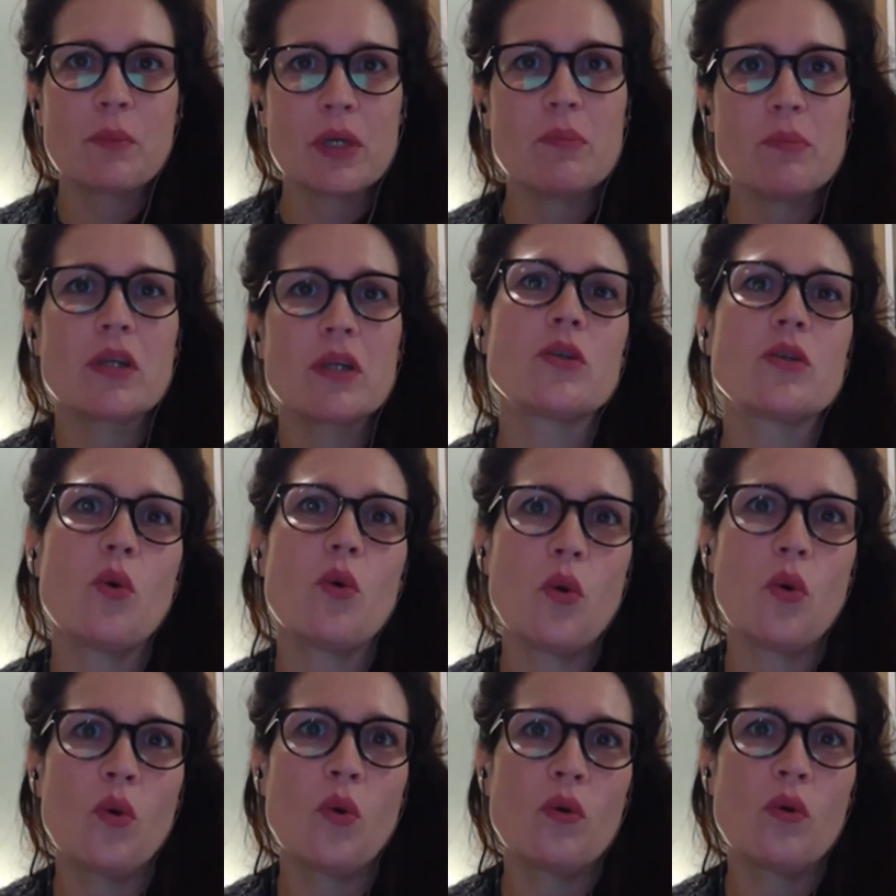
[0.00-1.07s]
pretty much
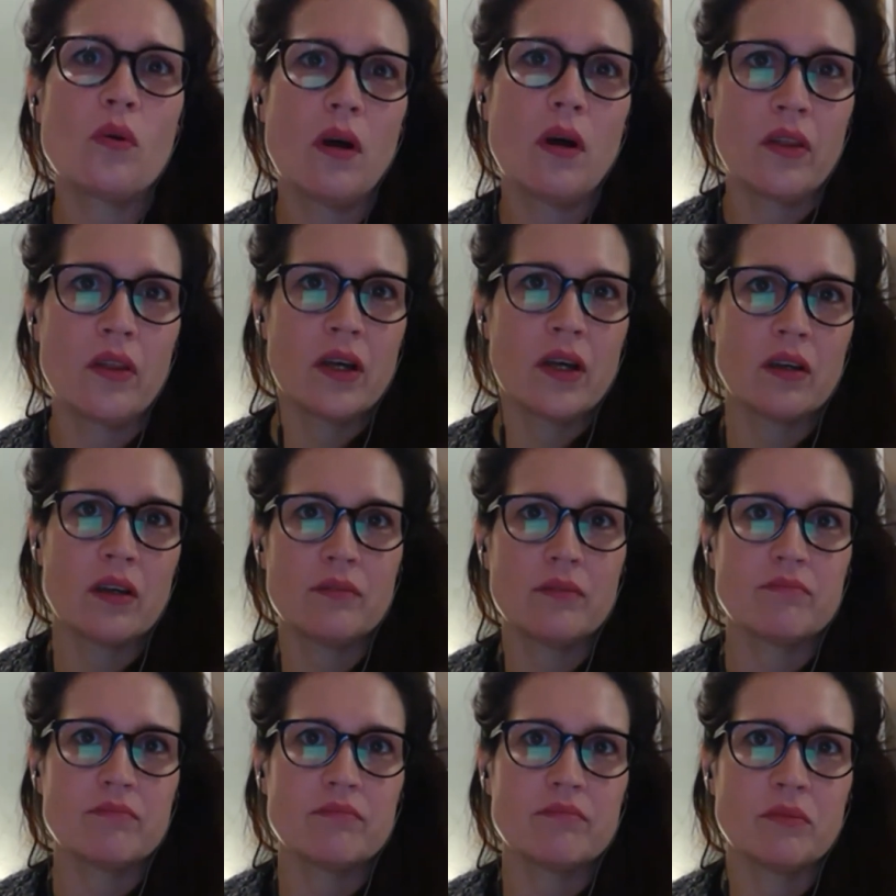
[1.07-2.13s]
all other
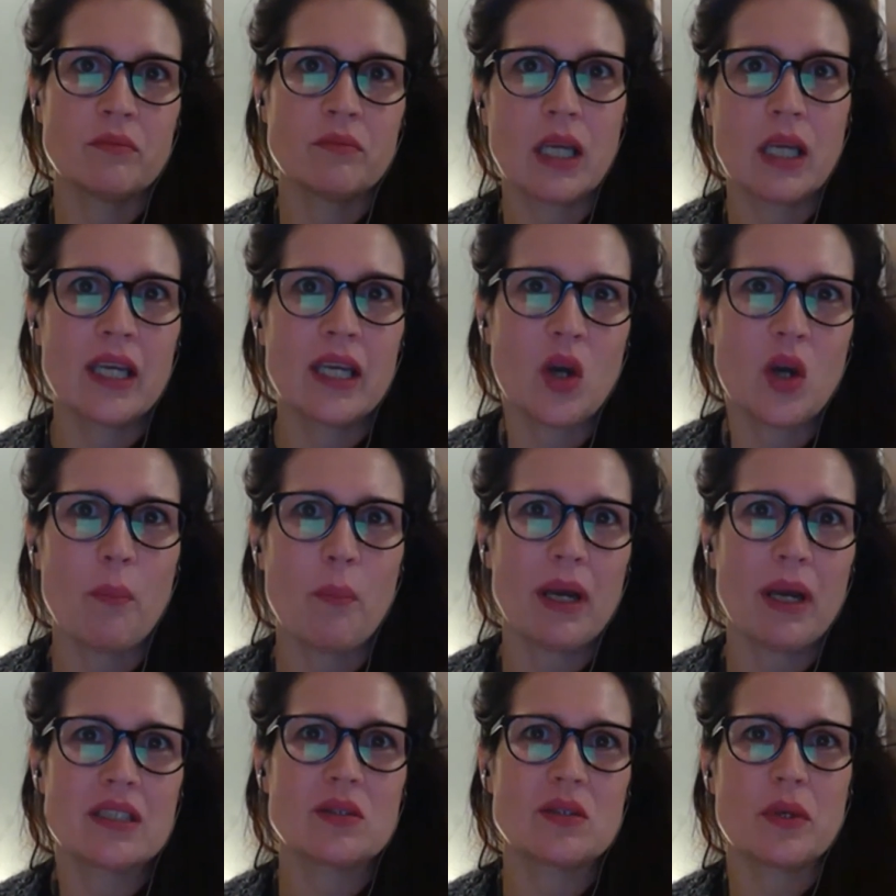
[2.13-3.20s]

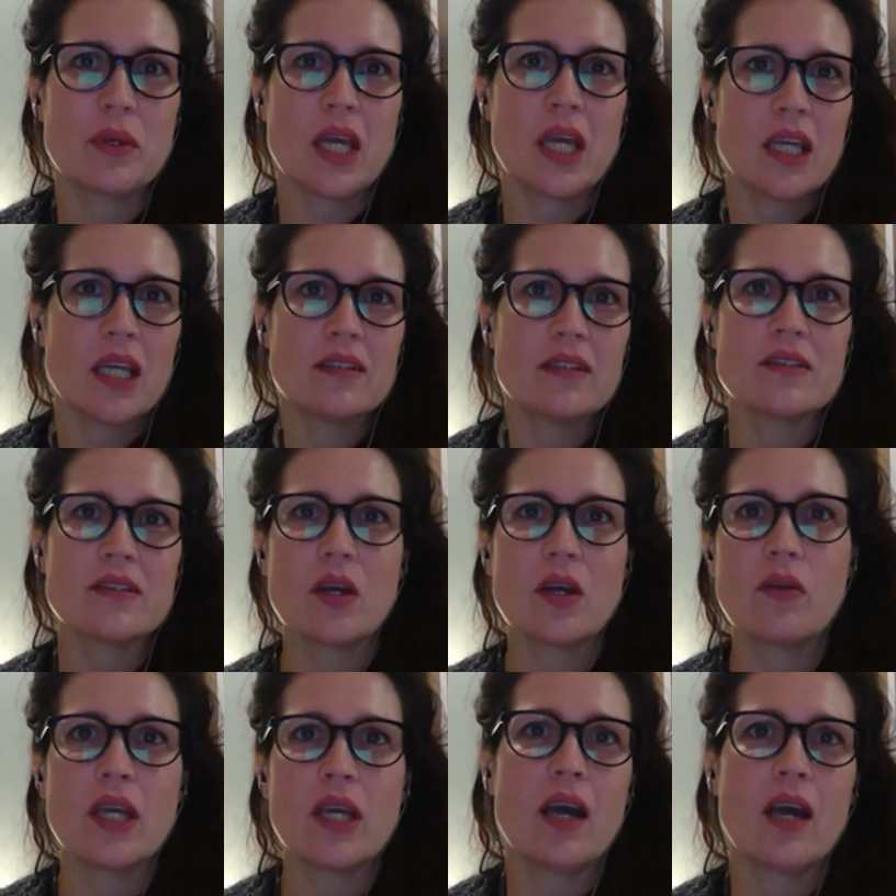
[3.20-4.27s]
encompassed within.
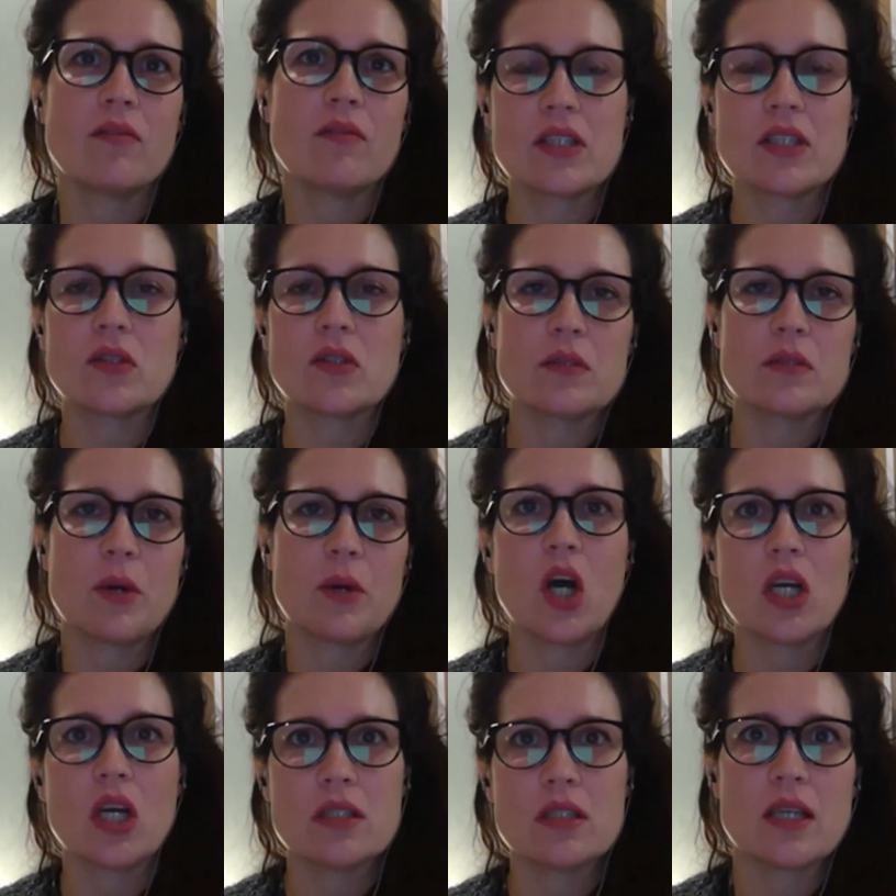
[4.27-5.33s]
So they have restaurants,
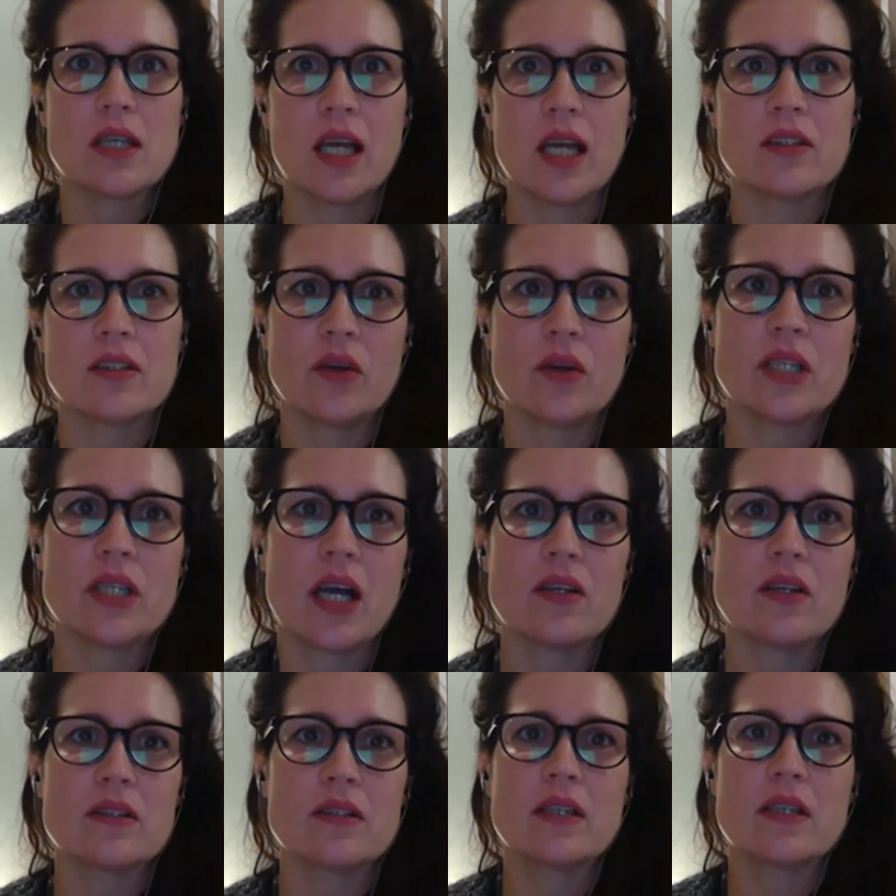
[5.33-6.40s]
bars, and
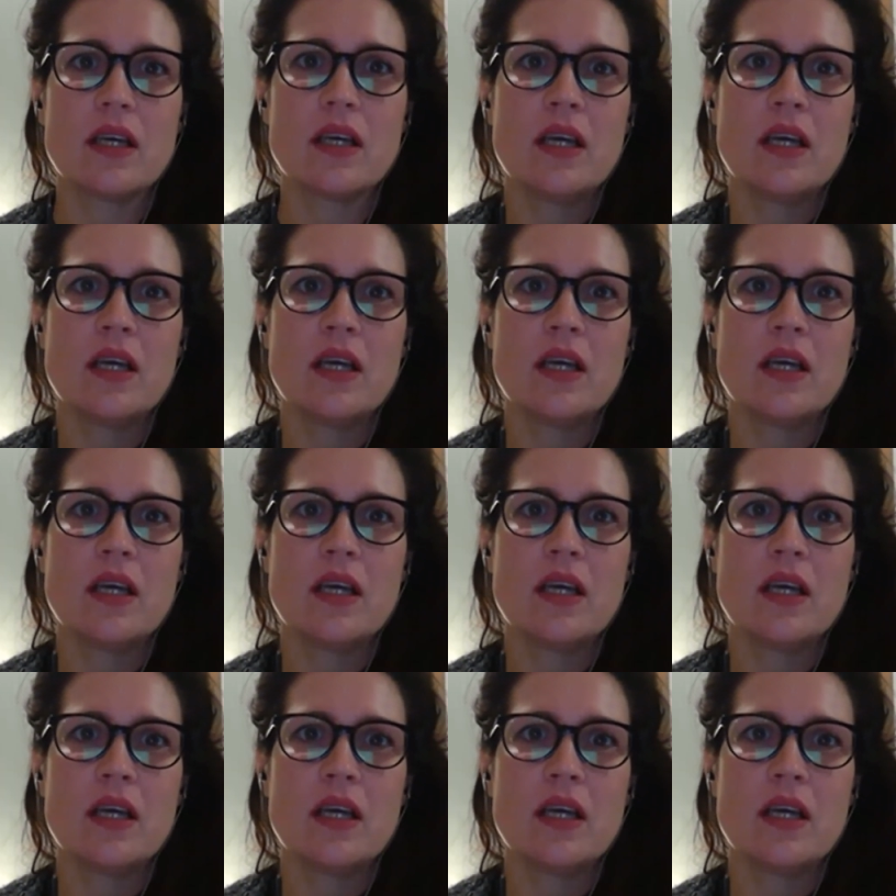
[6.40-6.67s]
hotels.